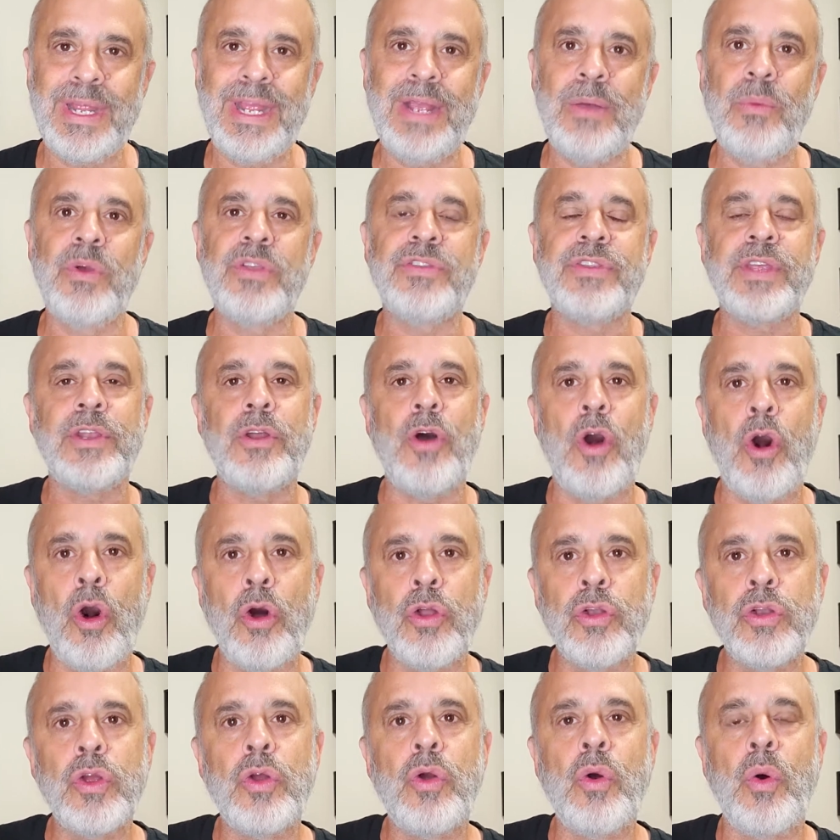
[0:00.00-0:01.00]
It was an
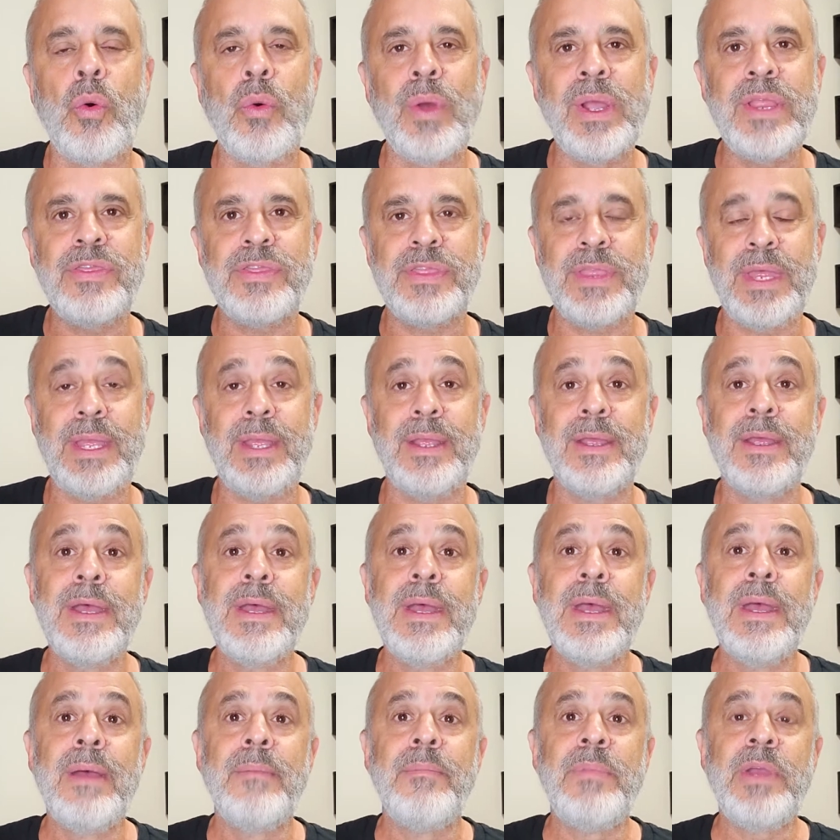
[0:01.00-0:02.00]
ongoing thing
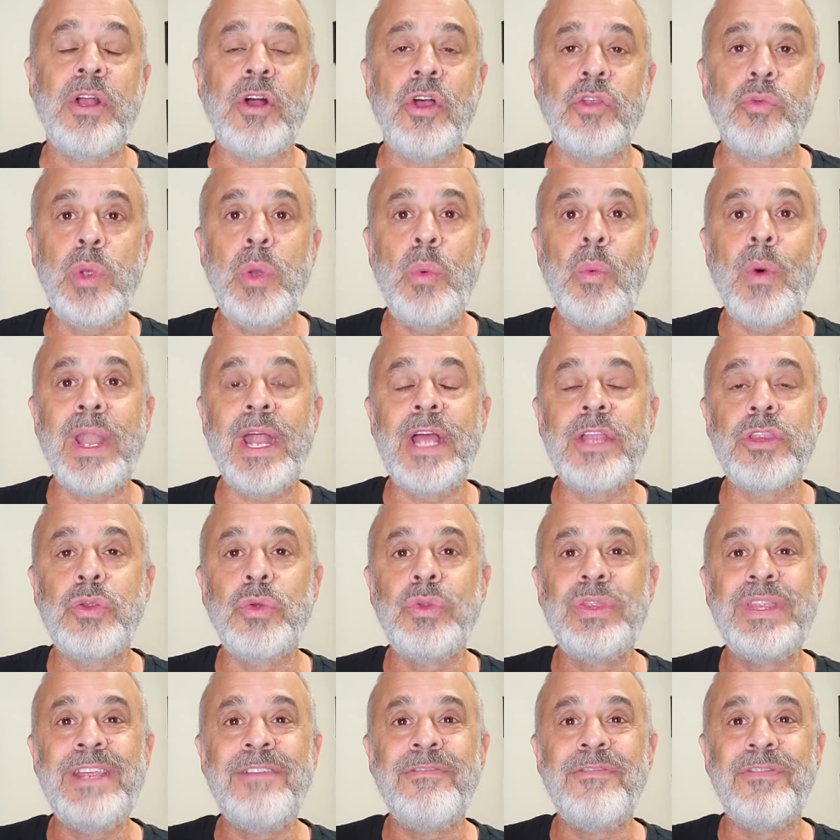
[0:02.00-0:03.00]
because we wanted
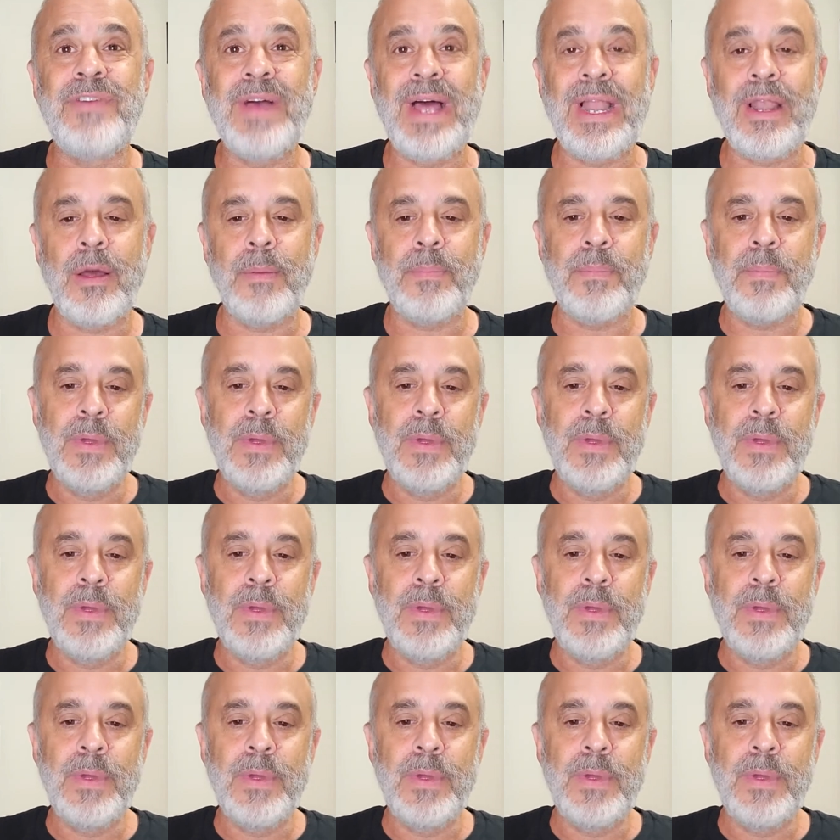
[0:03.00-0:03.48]
to develop